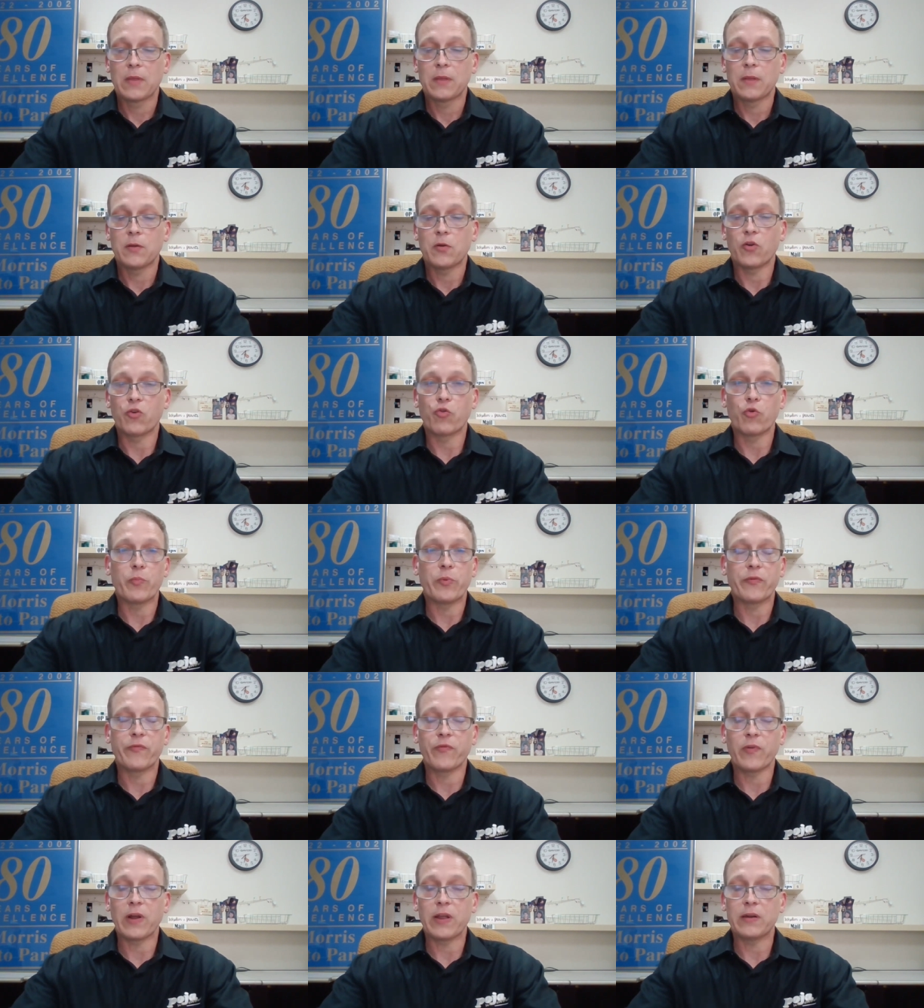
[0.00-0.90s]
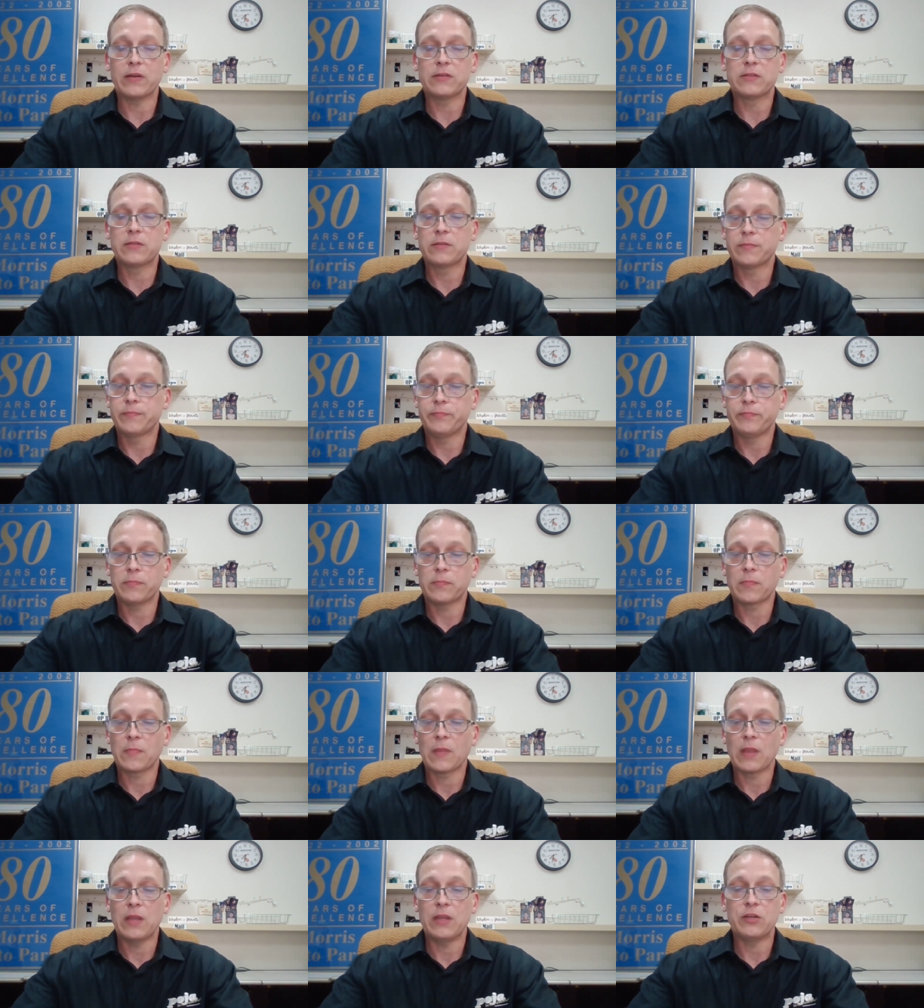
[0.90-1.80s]
or a group of friends.
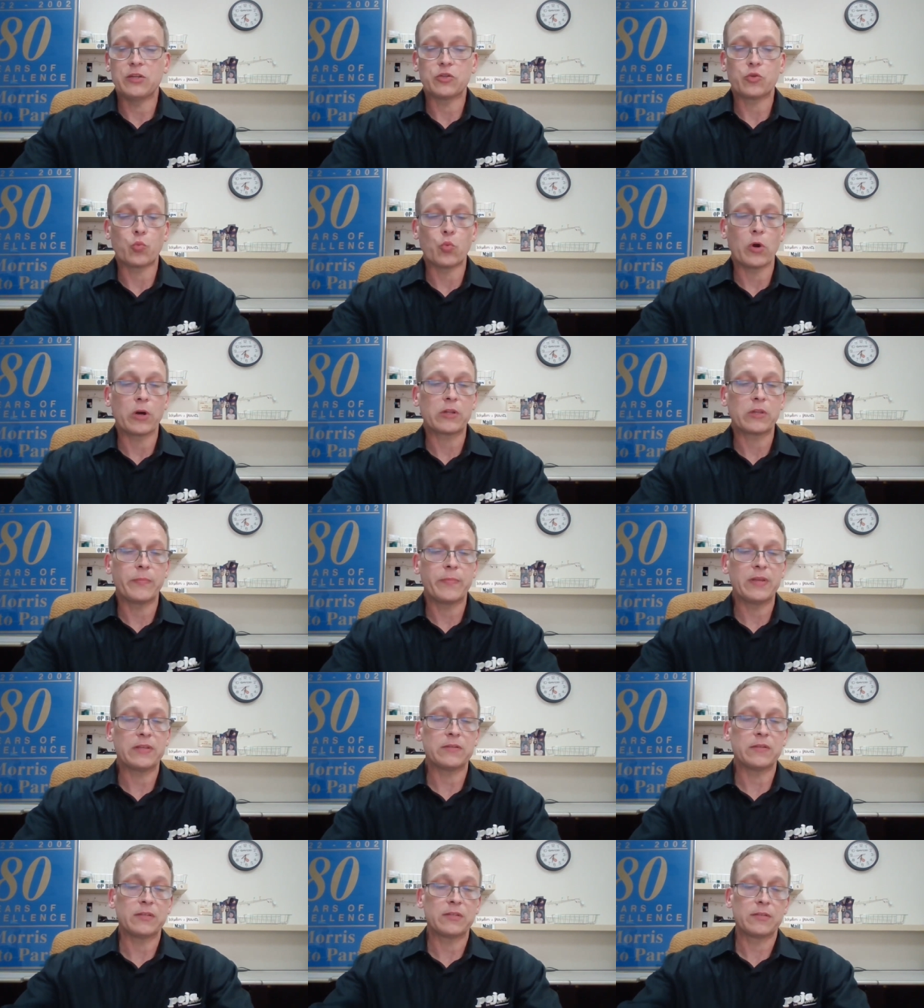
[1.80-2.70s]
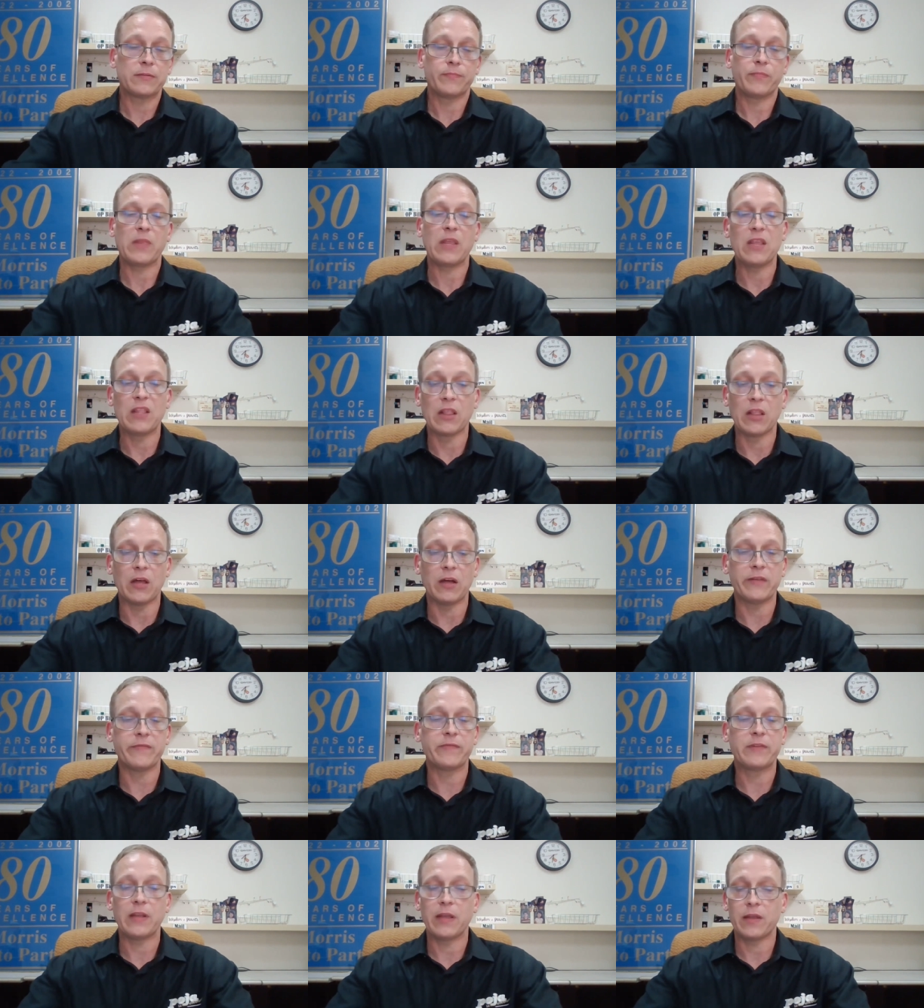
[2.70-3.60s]
He just worked the business. He
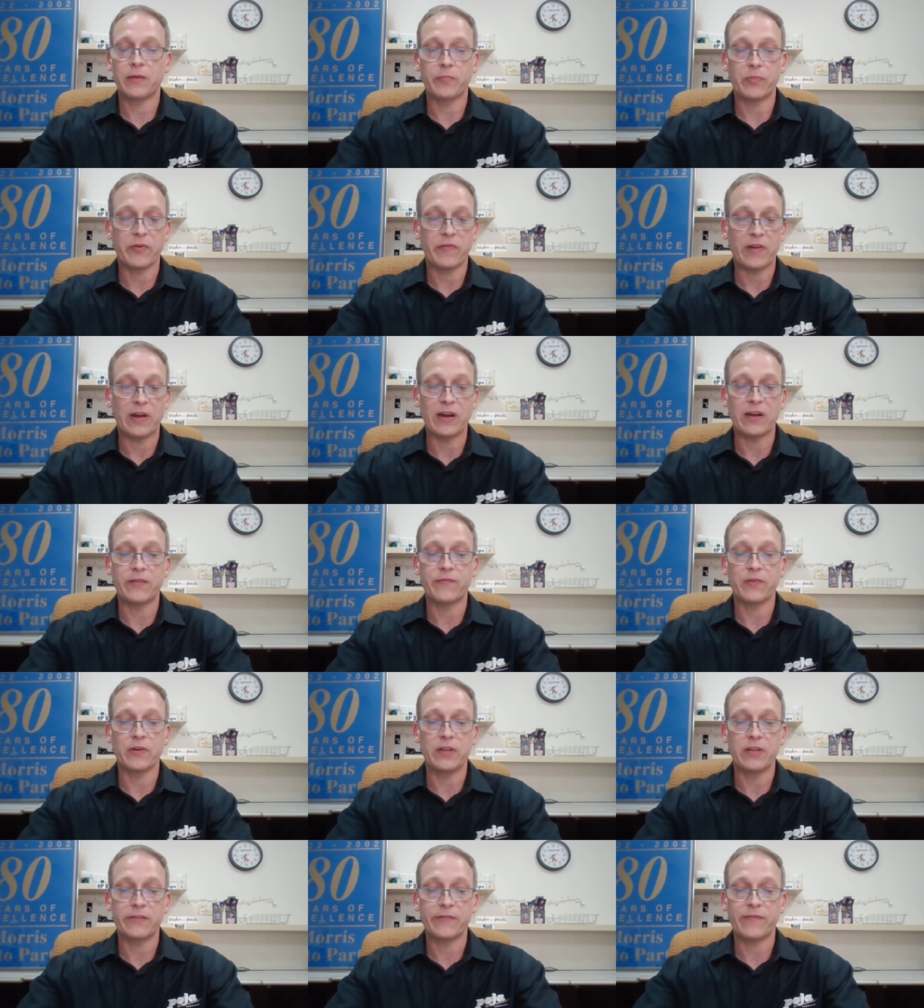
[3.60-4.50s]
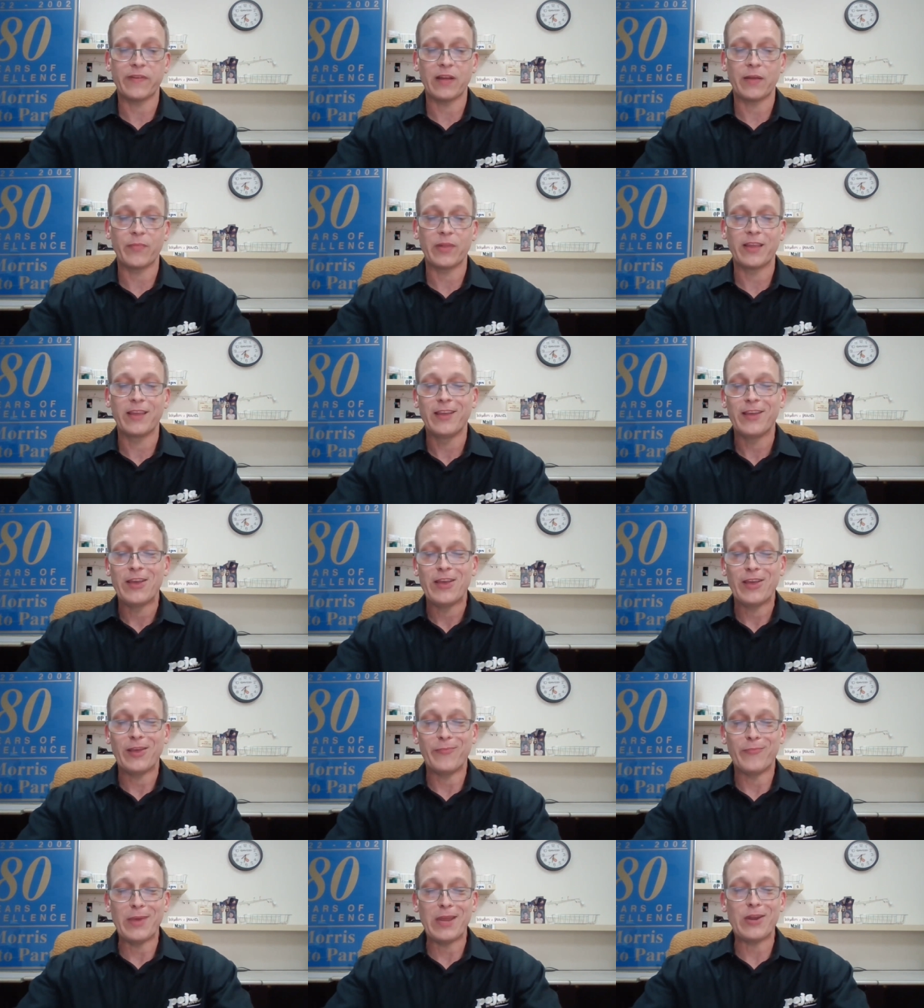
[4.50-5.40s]
loved and provided for his family
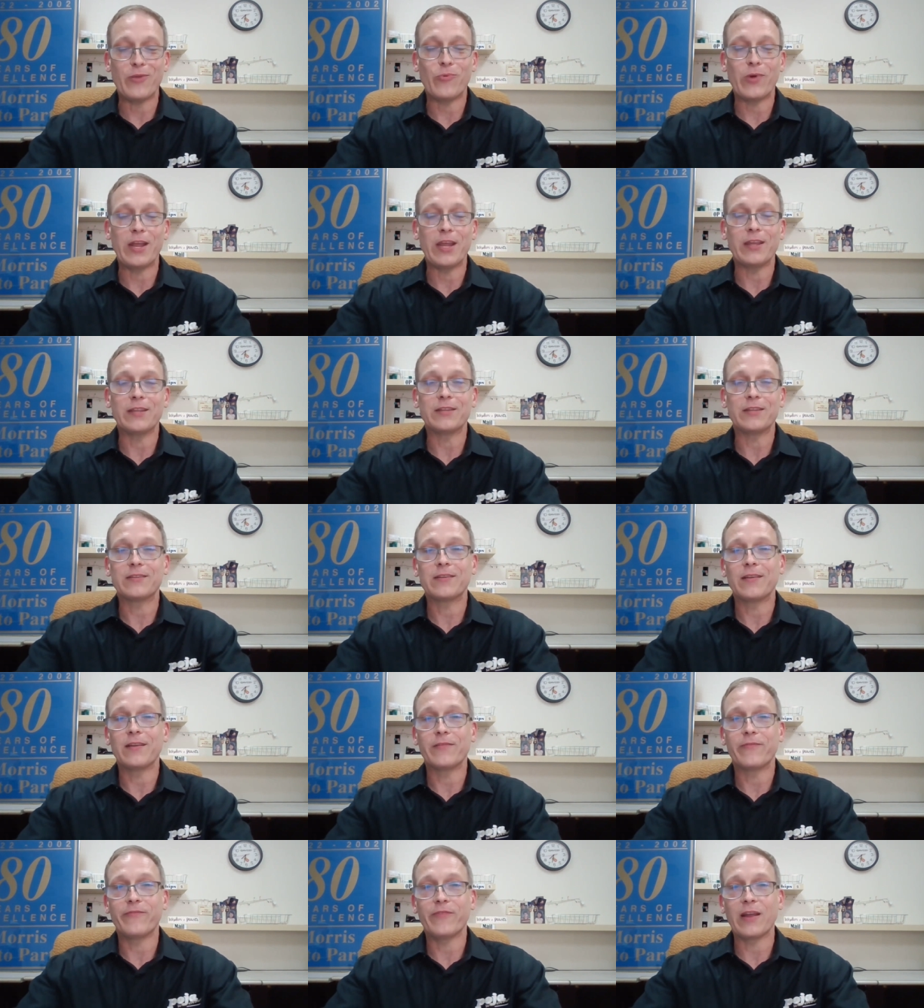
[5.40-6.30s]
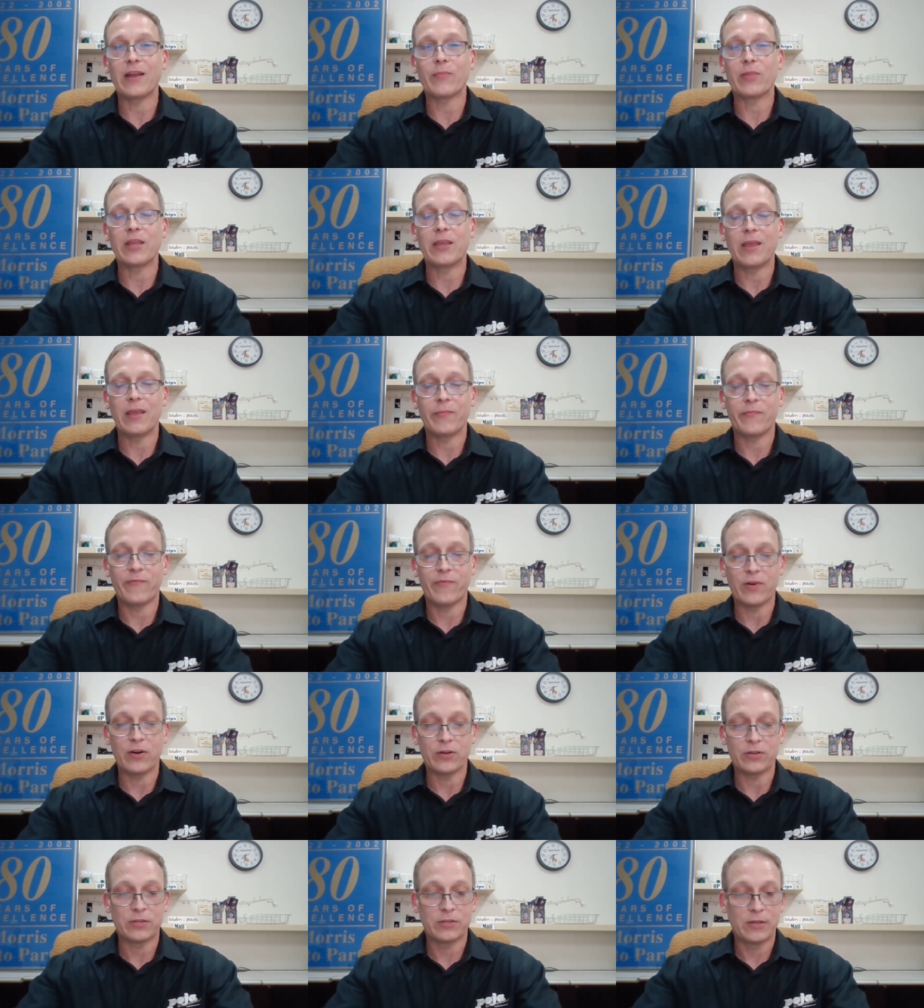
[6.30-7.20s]
in many ways, and family came
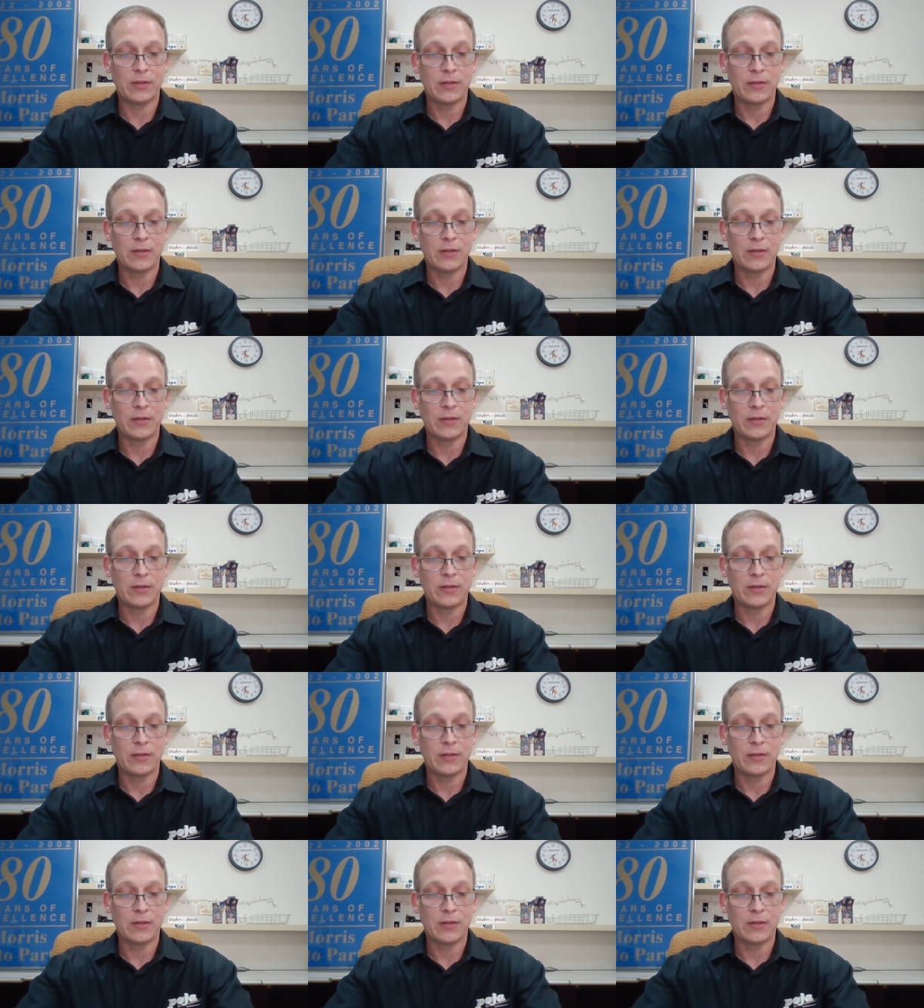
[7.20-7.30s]
first.